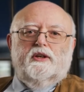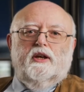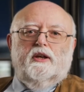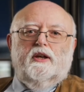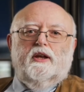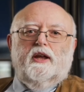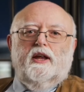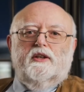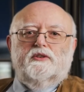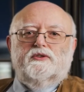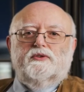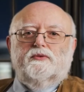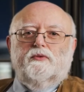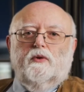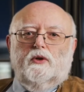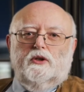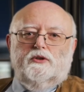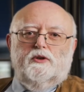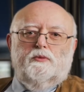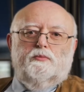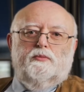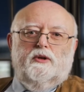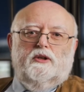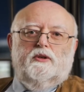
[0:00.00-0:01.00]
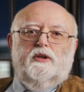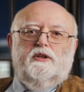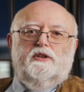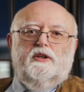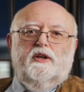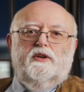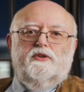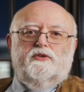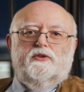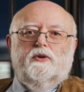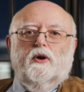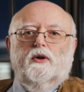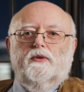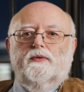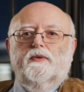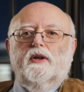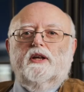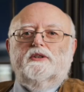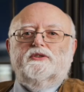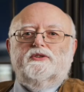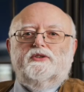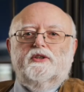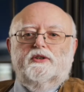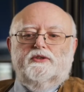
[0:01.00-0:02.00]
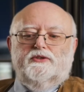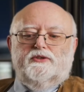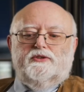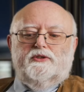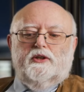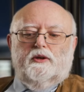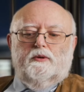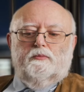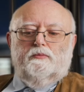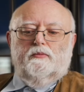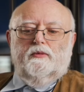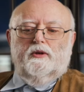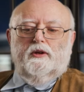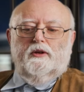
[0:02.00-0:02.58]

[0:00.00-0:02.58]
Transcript: against vulnerabilities on that system.